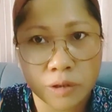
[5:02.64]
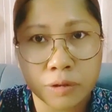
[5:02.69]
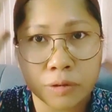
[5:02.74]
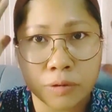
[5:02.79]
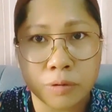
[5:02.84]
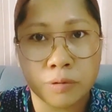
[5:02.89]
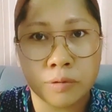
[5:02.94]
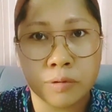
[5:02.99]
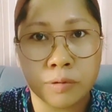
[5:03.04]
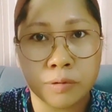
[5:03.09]

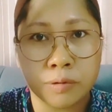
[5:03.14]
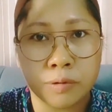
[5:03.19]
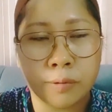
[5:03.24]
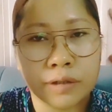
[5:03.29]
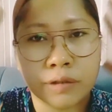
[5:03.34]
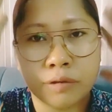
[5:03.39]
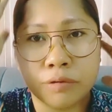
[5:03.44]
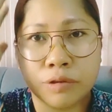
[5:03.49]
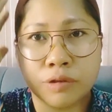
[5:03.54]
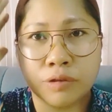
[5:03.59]
to
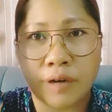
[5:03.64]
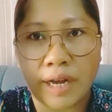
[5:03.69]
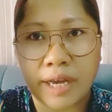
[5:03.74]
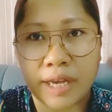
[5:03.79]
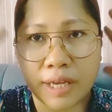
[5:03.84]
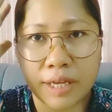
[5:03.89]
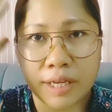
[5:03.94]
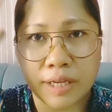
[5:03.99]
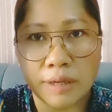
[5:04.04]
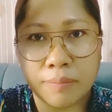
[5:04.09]

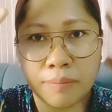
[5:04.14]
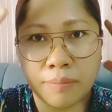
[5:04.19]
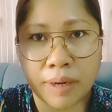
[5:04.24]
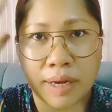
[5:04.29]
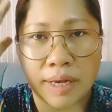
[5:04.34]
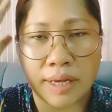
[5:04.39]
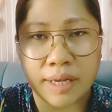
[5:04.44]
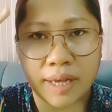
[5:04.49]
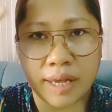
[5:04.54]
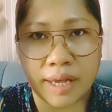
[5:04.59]
dry
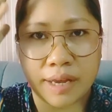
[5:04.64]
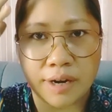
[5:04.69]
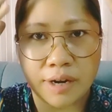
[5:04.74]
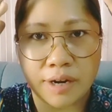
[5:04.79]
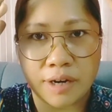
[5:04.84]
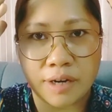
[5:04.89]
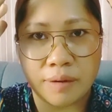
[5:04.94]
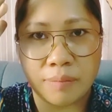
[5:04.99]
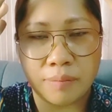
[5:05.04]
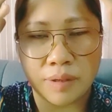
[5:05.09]
my hair